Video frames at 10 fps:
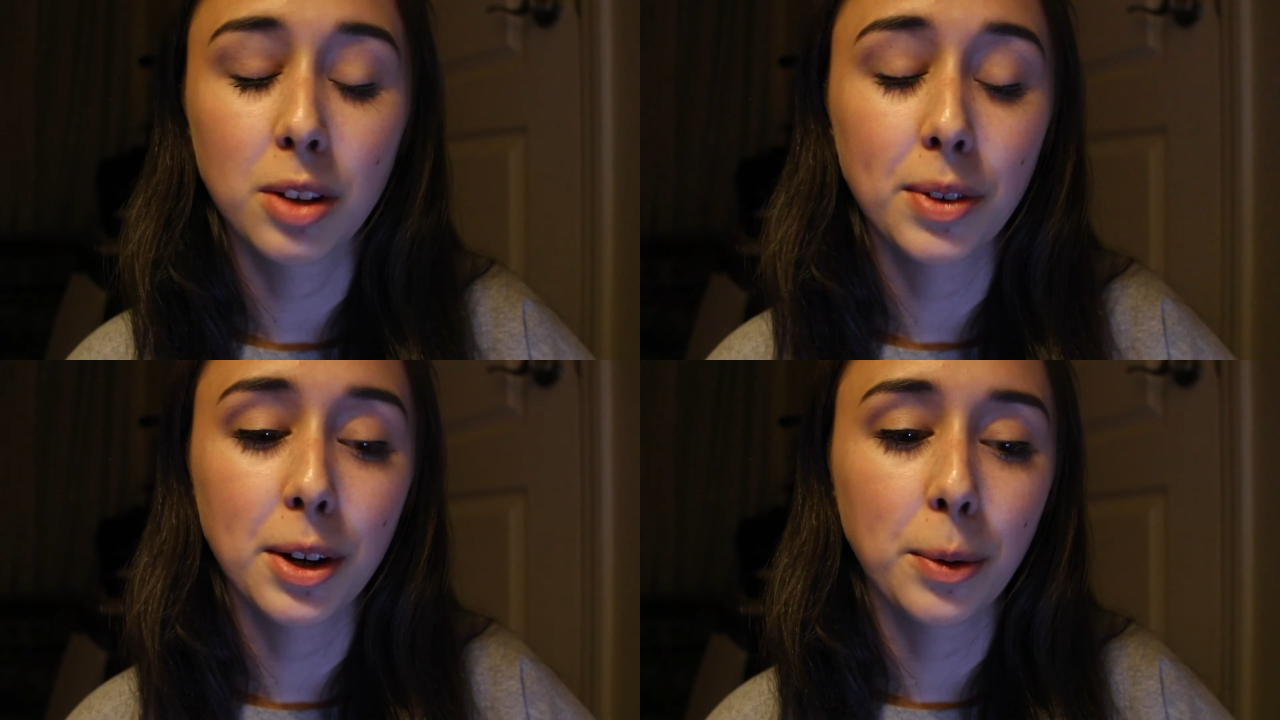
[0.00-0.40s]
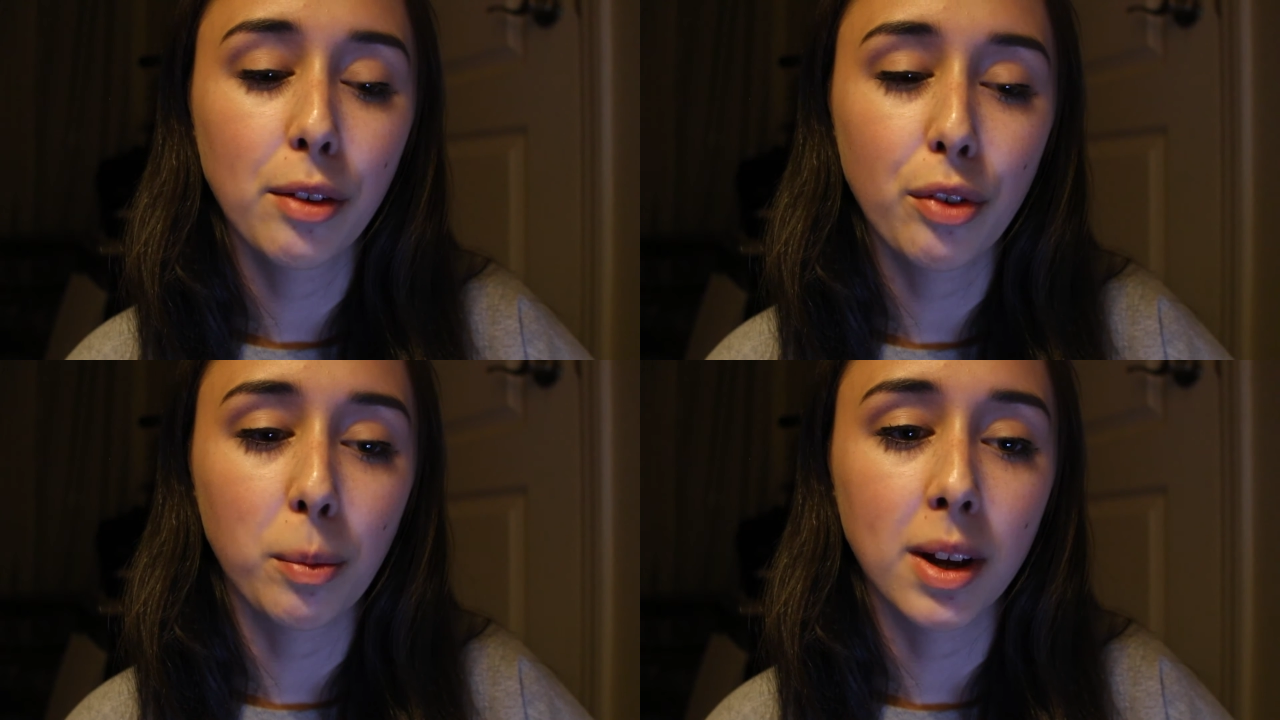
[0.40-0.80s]
They ran away
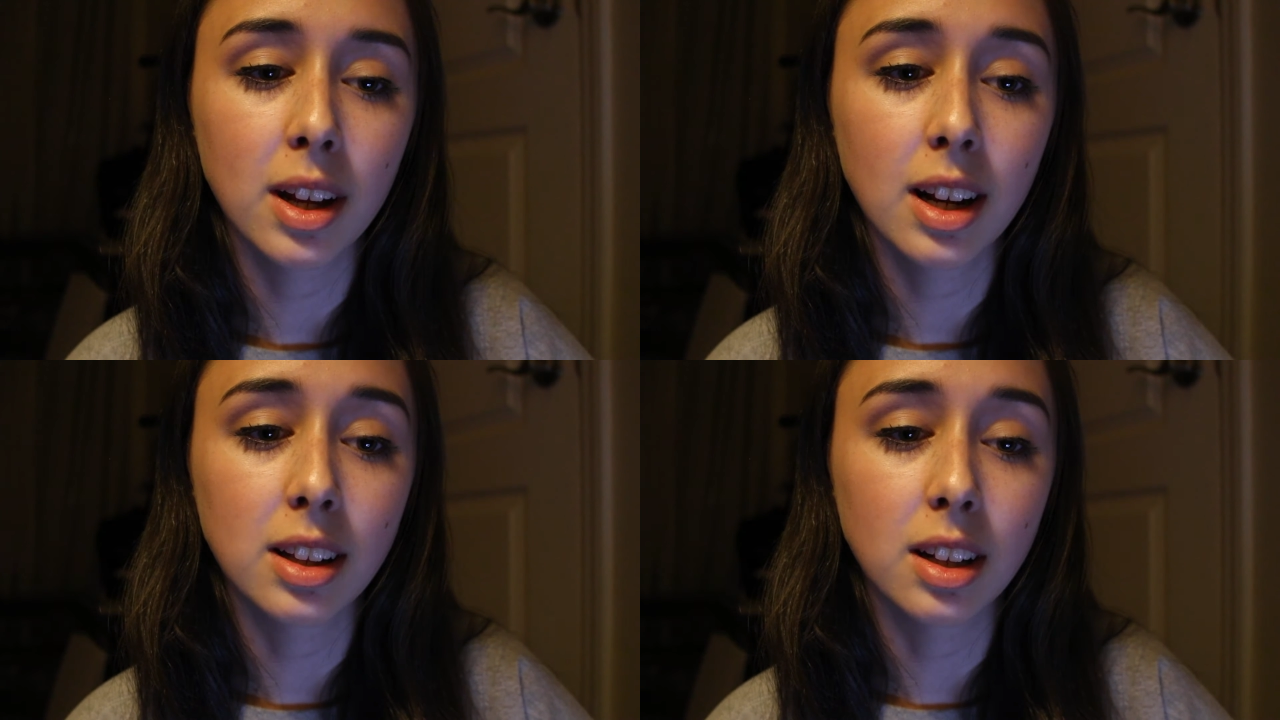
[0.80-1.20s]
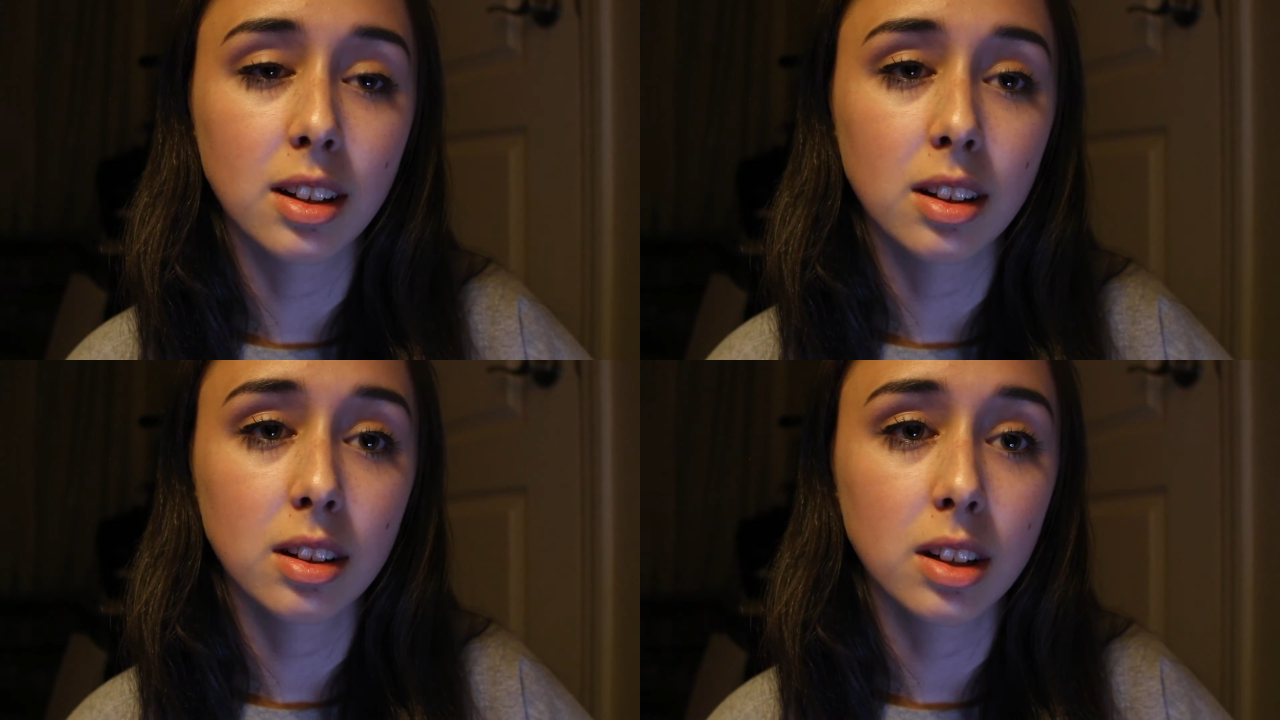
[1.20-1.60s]
from it and
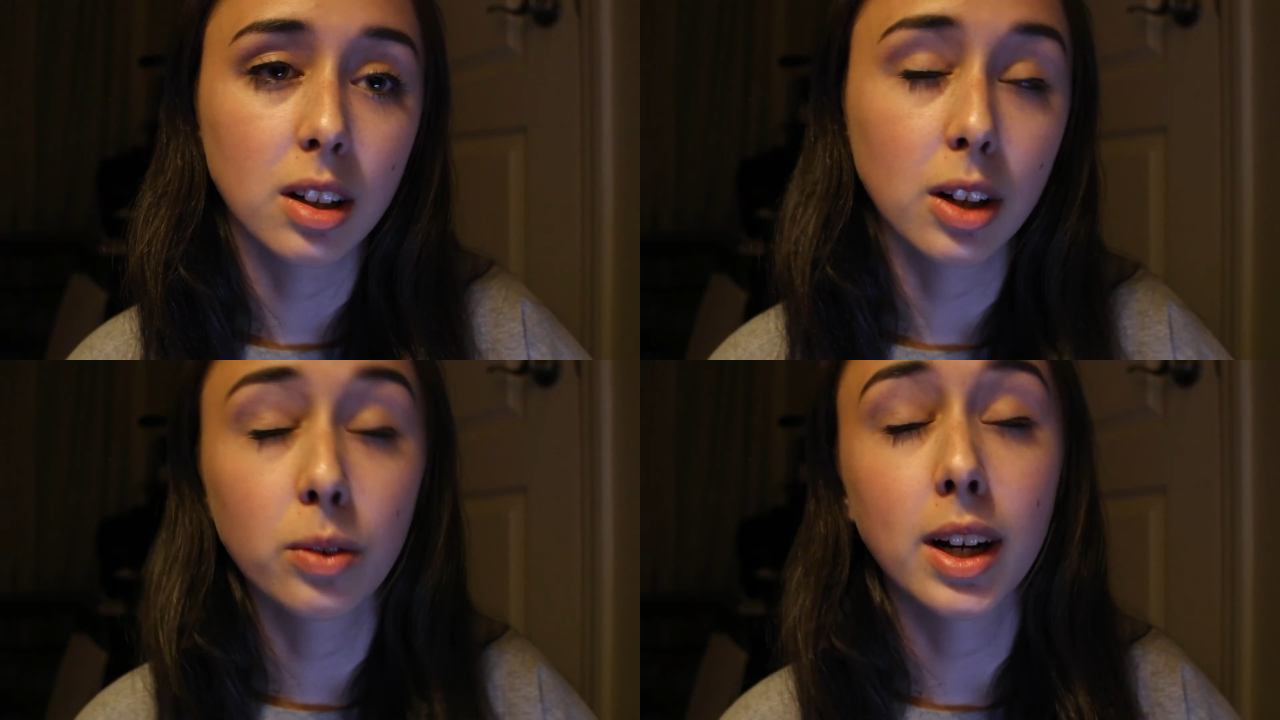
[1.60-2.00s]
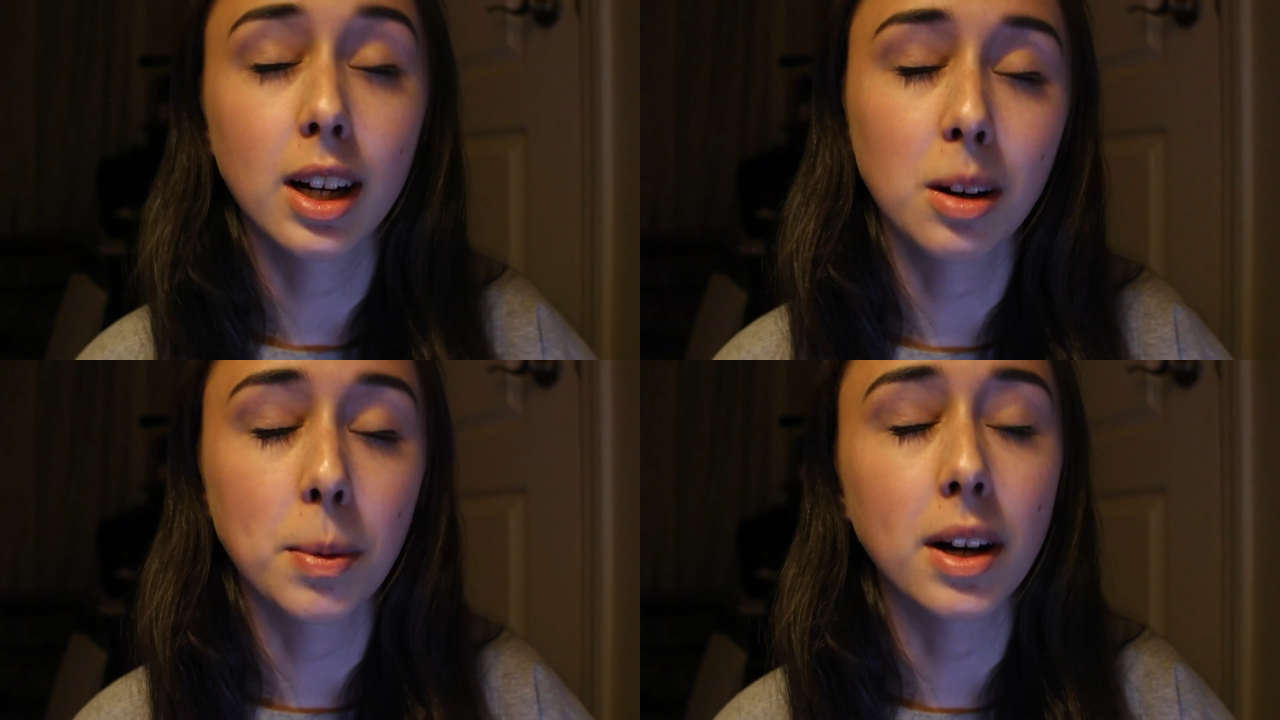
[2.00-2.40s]
then they're like
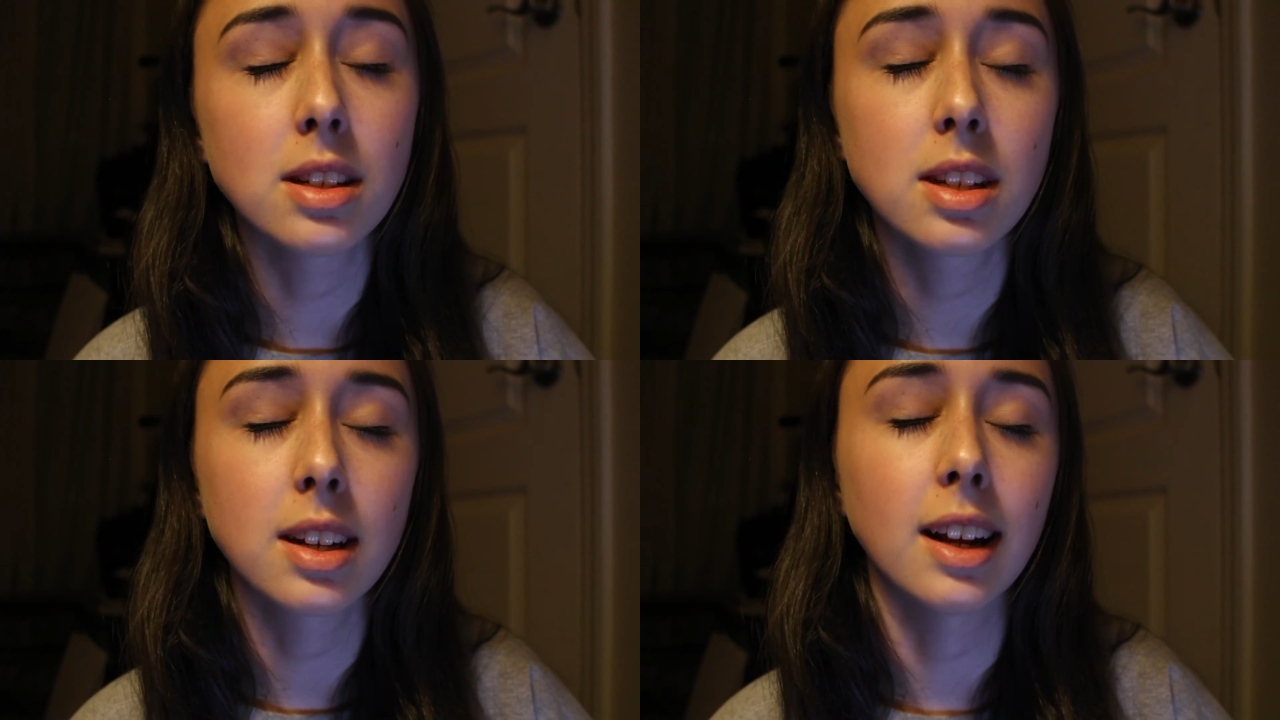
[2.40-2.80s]
ready to bust